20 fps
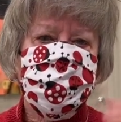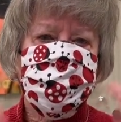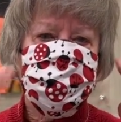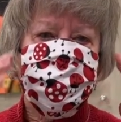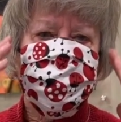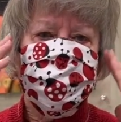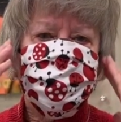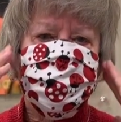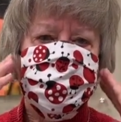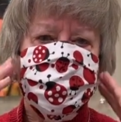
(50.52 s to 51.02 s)

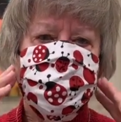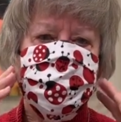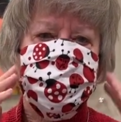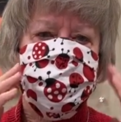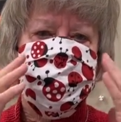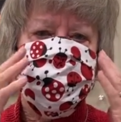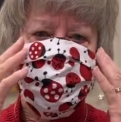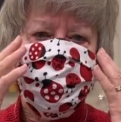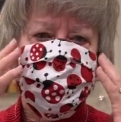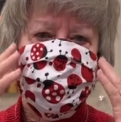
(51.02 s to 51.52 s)
that it's
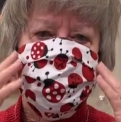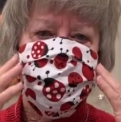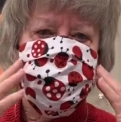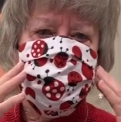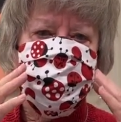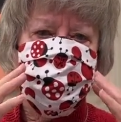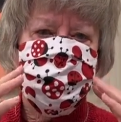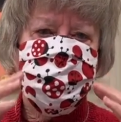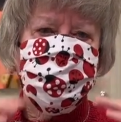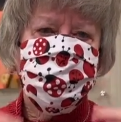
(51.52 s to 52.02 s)
completely
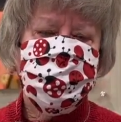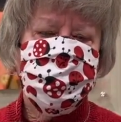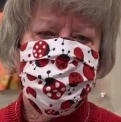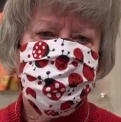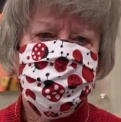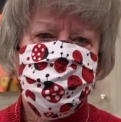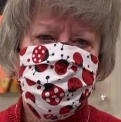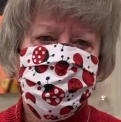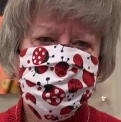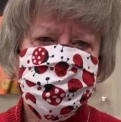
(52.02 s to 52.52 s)
covering your
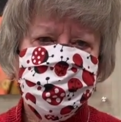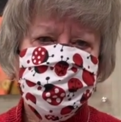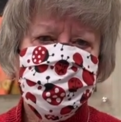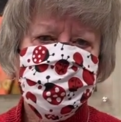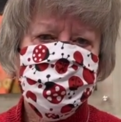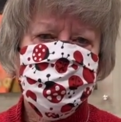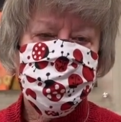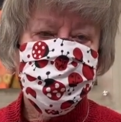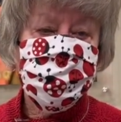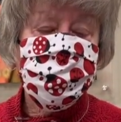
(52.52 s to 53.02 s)
face,
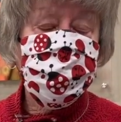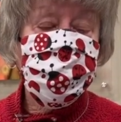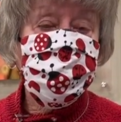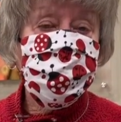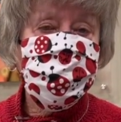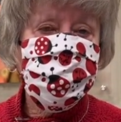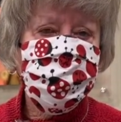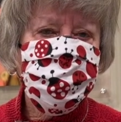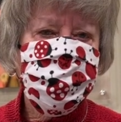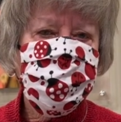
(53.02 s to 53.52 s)

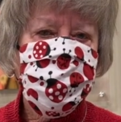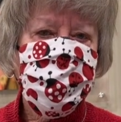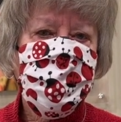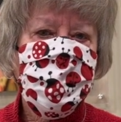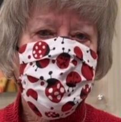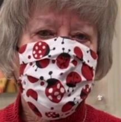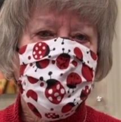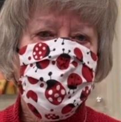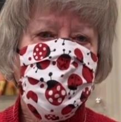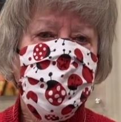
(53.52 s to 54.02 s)
okay?
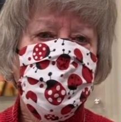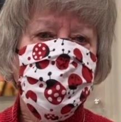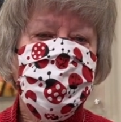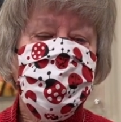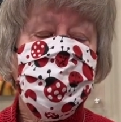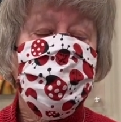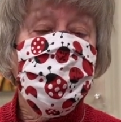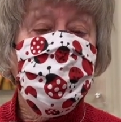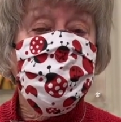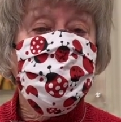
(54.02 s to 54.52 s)

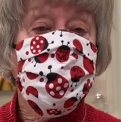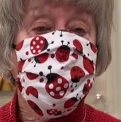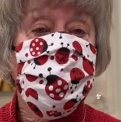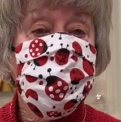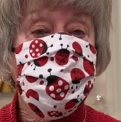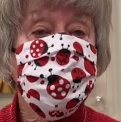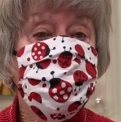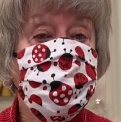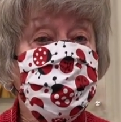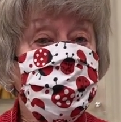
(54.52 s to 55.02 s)
Remember,
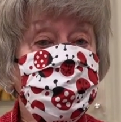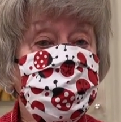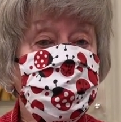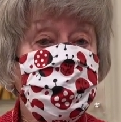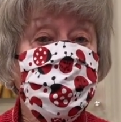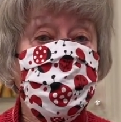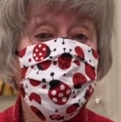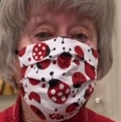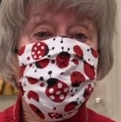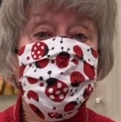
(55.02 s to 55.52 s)
anytime we
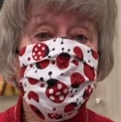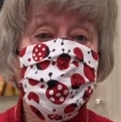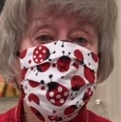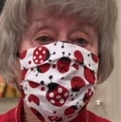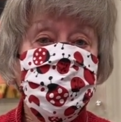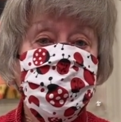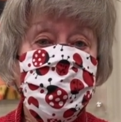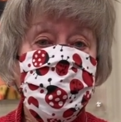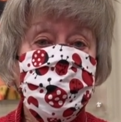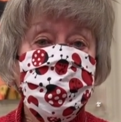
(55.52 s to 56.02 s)
come out of our
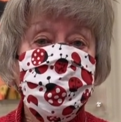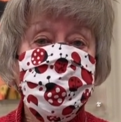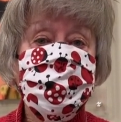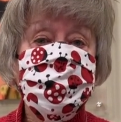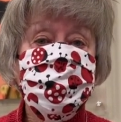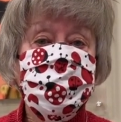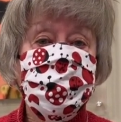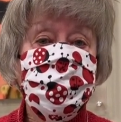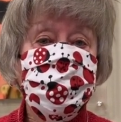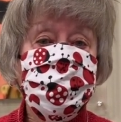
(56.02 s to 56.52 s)

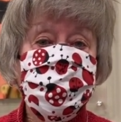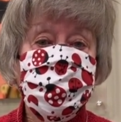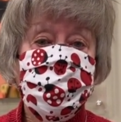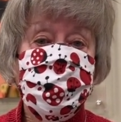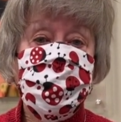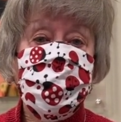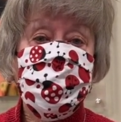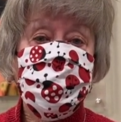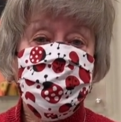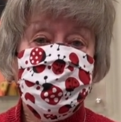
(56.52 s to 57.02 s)
apartment or we
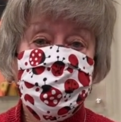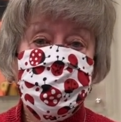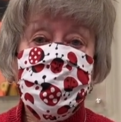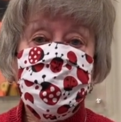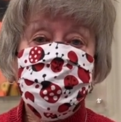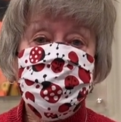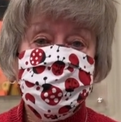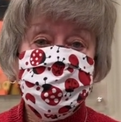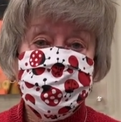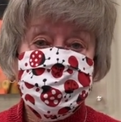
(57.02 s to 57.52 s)
come out of our
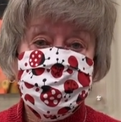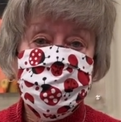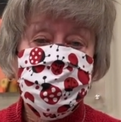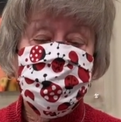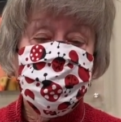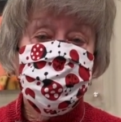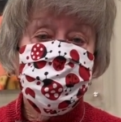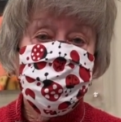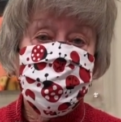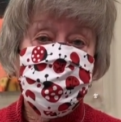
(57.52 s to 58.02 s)
office,
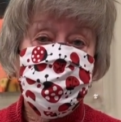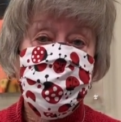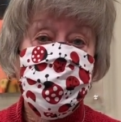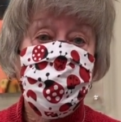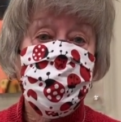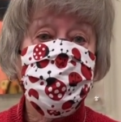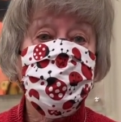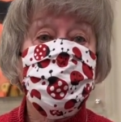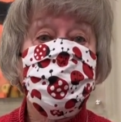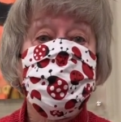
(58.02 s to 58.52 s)
we're
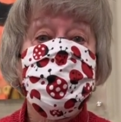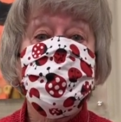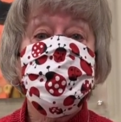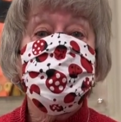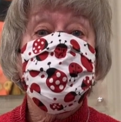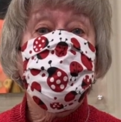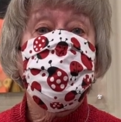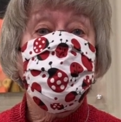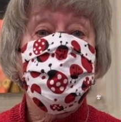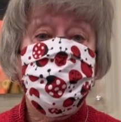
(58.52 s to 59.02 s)
required, and we need
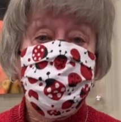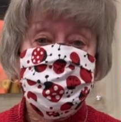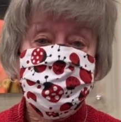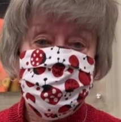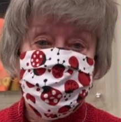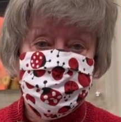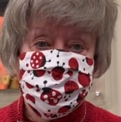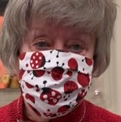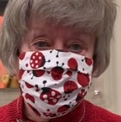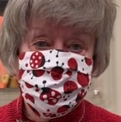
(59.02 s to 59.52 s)
to help each
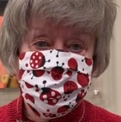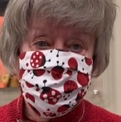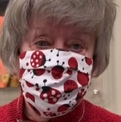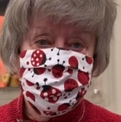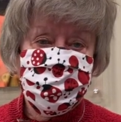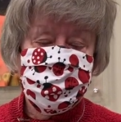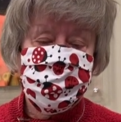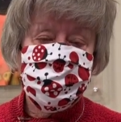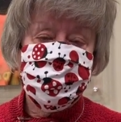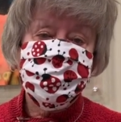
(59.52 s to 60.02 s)
other
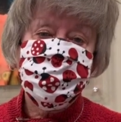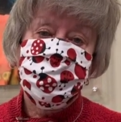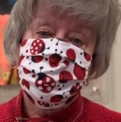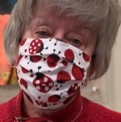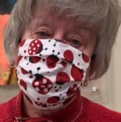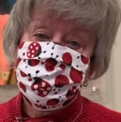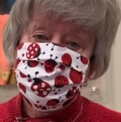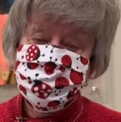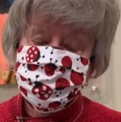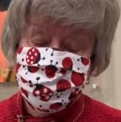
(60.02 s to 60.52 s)
because
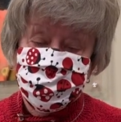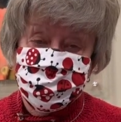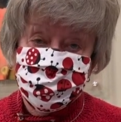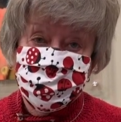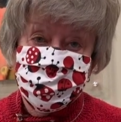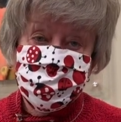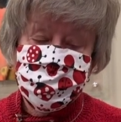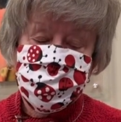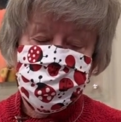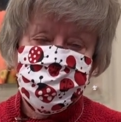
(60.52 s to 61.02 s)
sometimes we
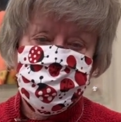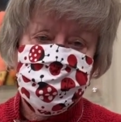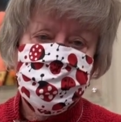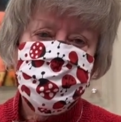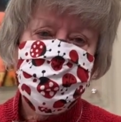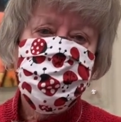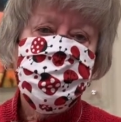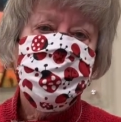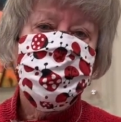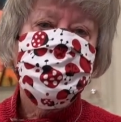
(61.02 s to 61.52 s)
forget.
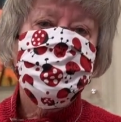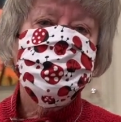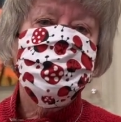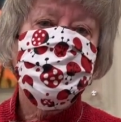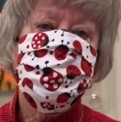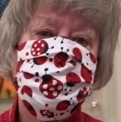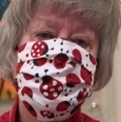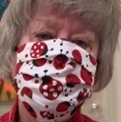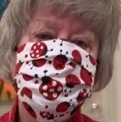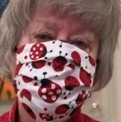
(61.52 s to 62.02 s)

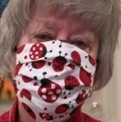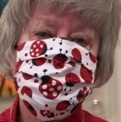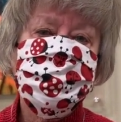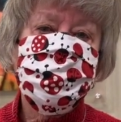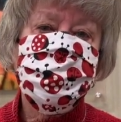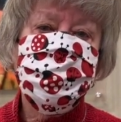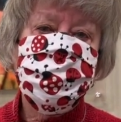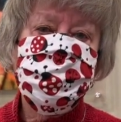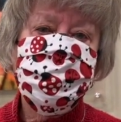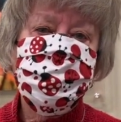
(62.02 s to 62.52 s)
So a
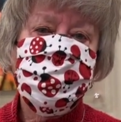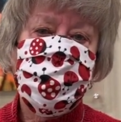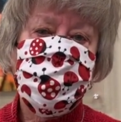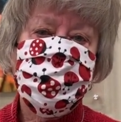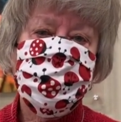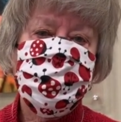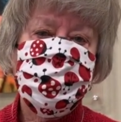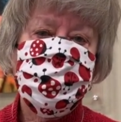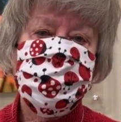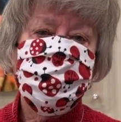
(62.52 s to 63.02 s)
gentle
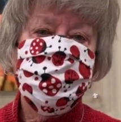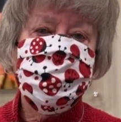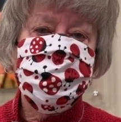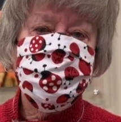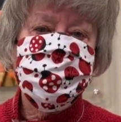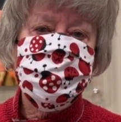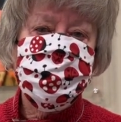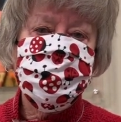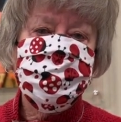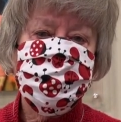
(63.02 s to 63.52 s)
reminder, if we
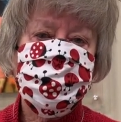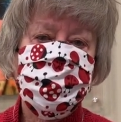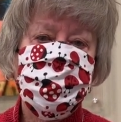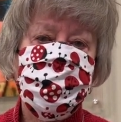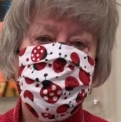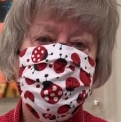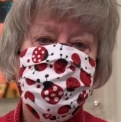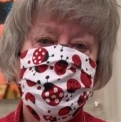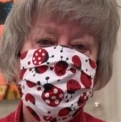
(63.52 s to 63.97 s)
see somebody